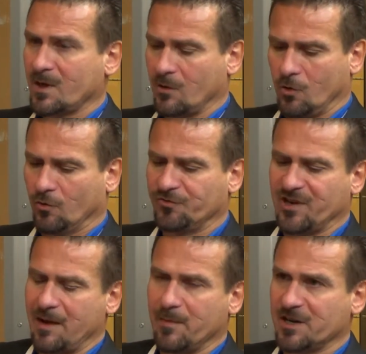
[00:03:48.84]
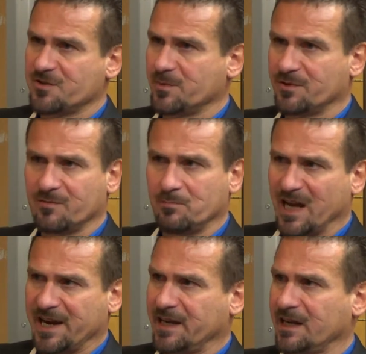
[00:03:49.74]
on time management,
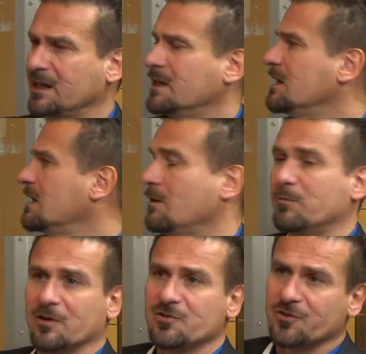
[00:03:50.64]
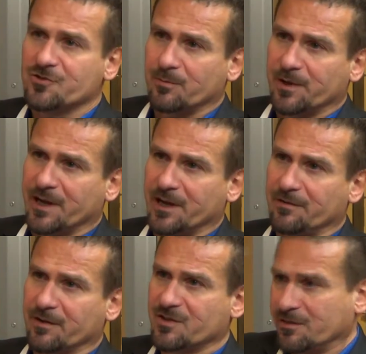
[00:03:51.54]
planning, and pro-social
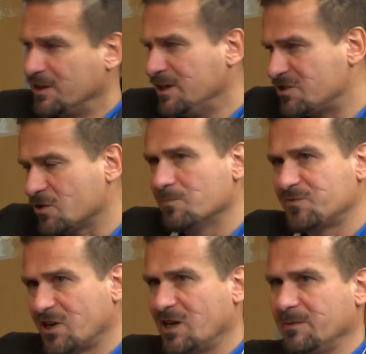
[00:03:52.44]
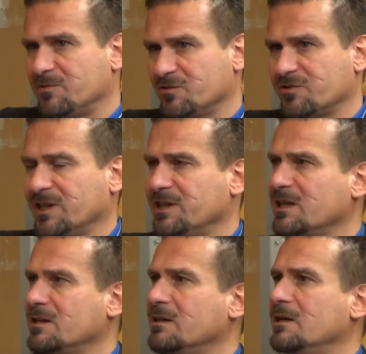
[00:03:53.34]
behavior. So you need some time to train
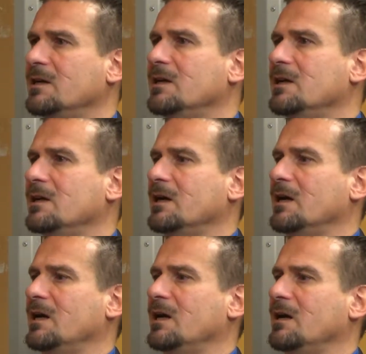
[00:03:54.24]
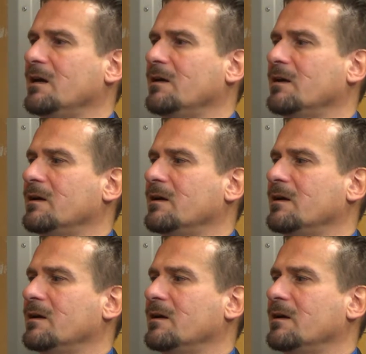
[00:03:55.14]
that.